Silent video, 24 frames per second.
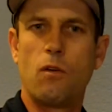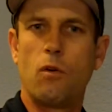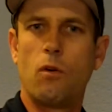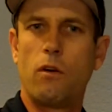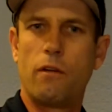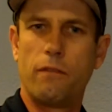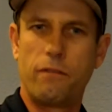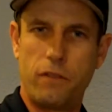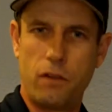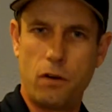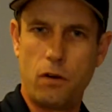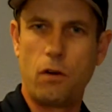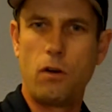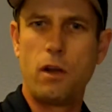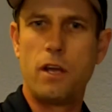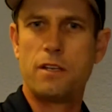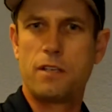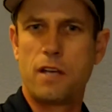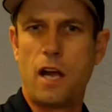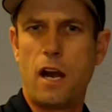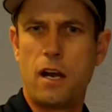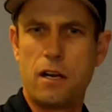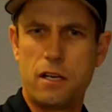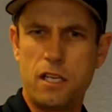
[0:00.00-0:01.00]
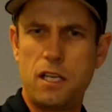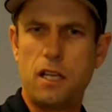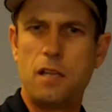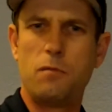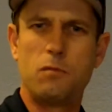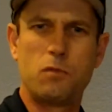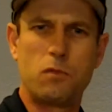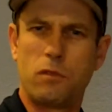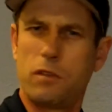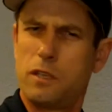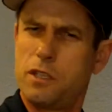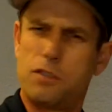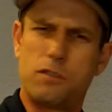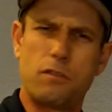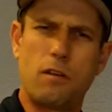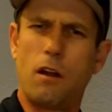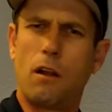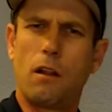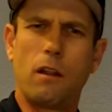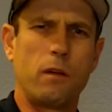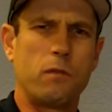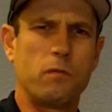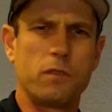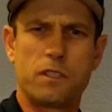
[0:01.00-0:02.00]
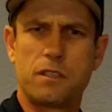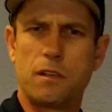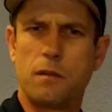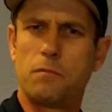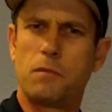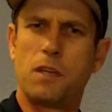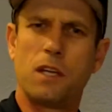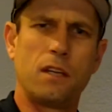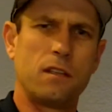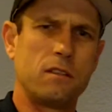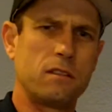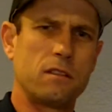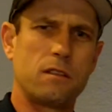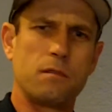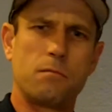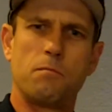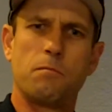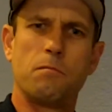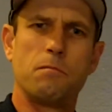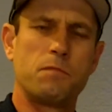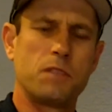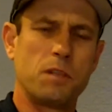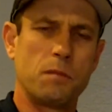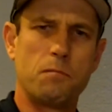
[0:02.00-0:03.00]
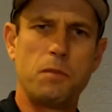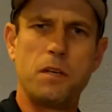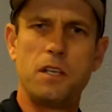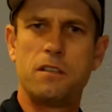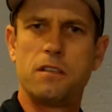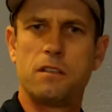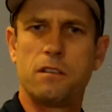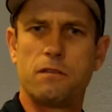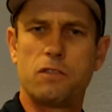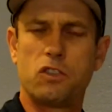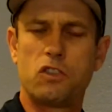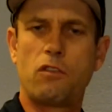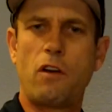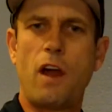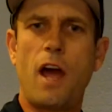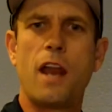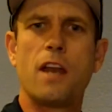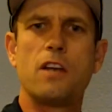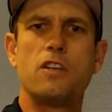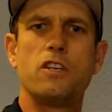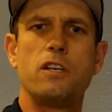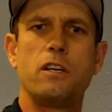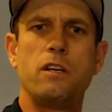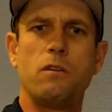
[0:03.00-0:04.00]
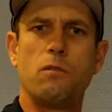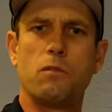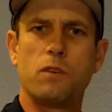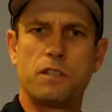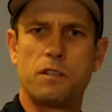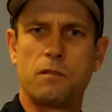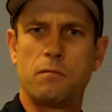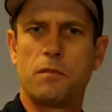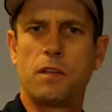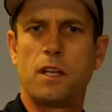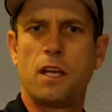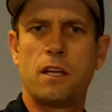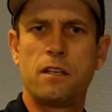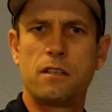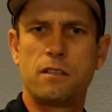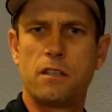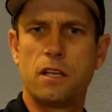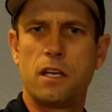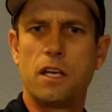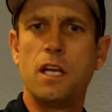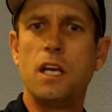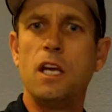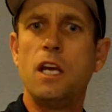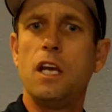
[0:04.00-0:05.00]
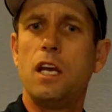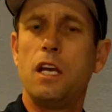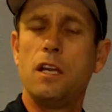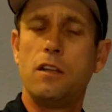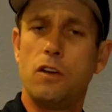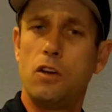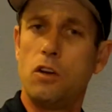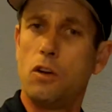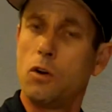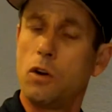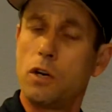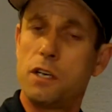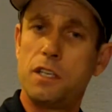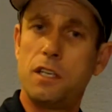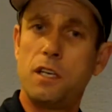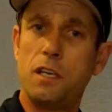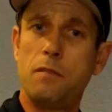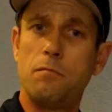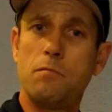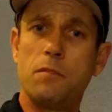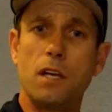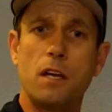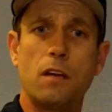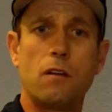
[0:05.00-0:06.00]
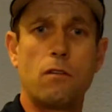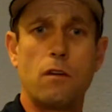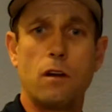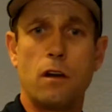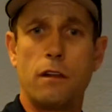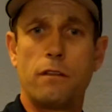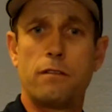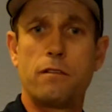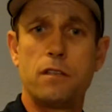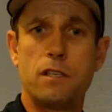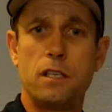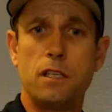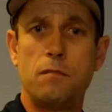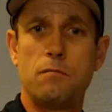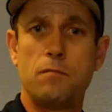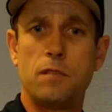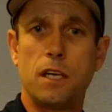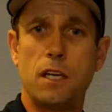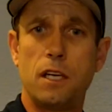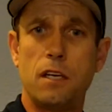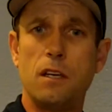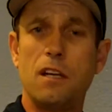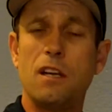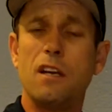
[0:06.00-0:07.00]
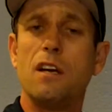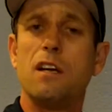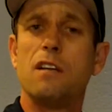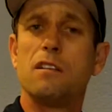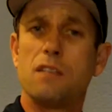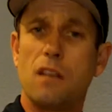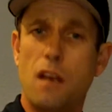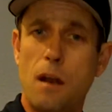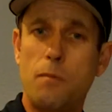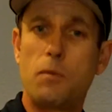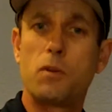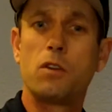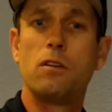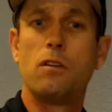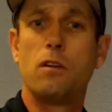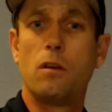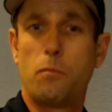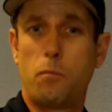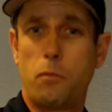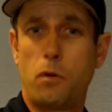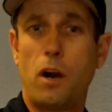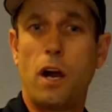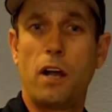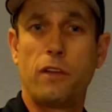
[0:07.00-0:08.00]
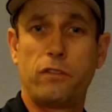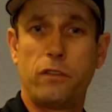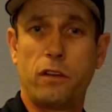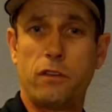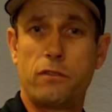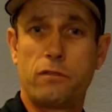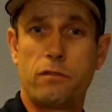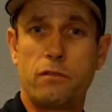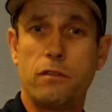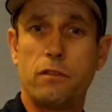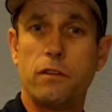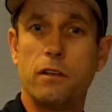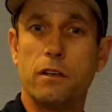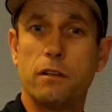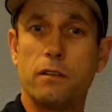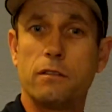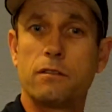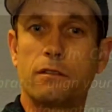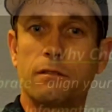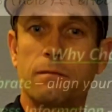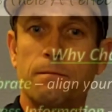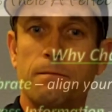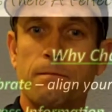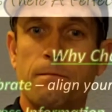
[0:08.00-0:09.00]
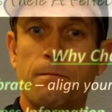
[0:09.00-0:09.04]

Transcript: Or if the entire team's really struggling with something, some pieces of strategy or some things that either your team did or another team did, it's an opportunity to process through those.